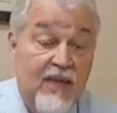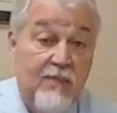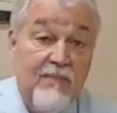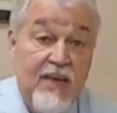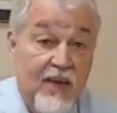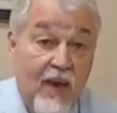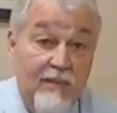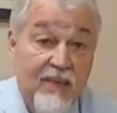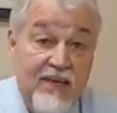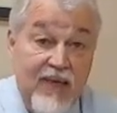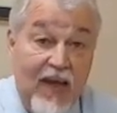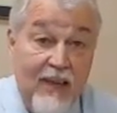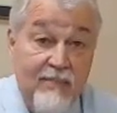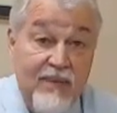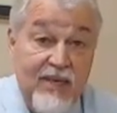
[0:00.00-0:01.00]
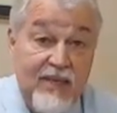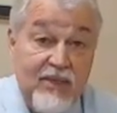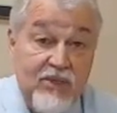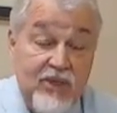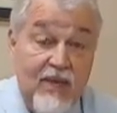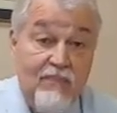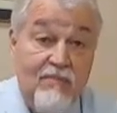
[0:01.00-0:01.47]
That may not be
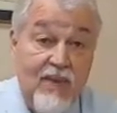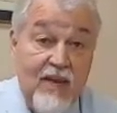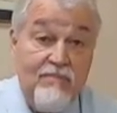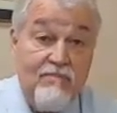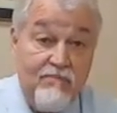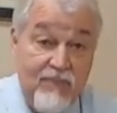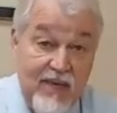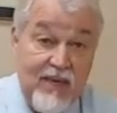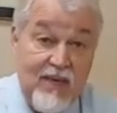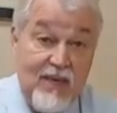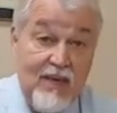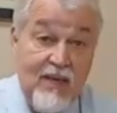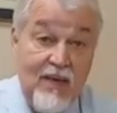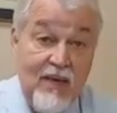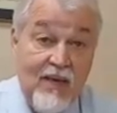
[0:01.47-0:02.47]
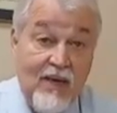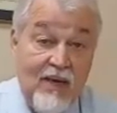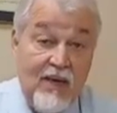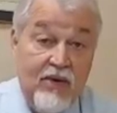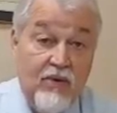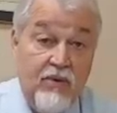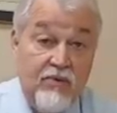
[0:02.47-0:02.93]
diabetes. It may be
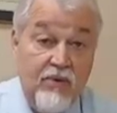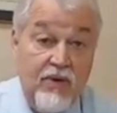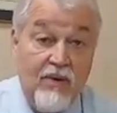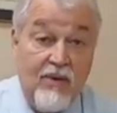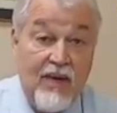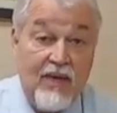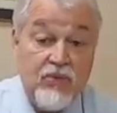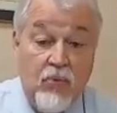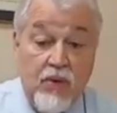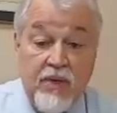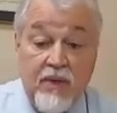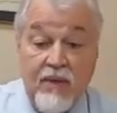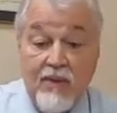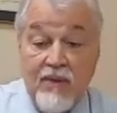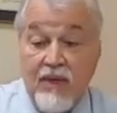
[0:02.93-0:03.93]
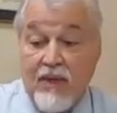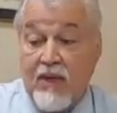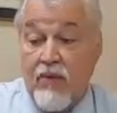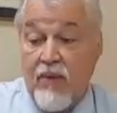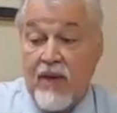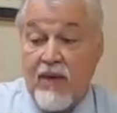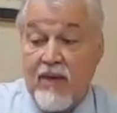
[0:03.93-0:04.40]
your adrenal glands working
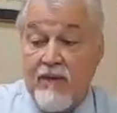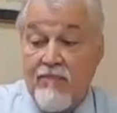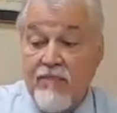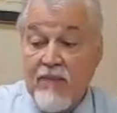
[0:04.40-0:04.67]
incorrectly.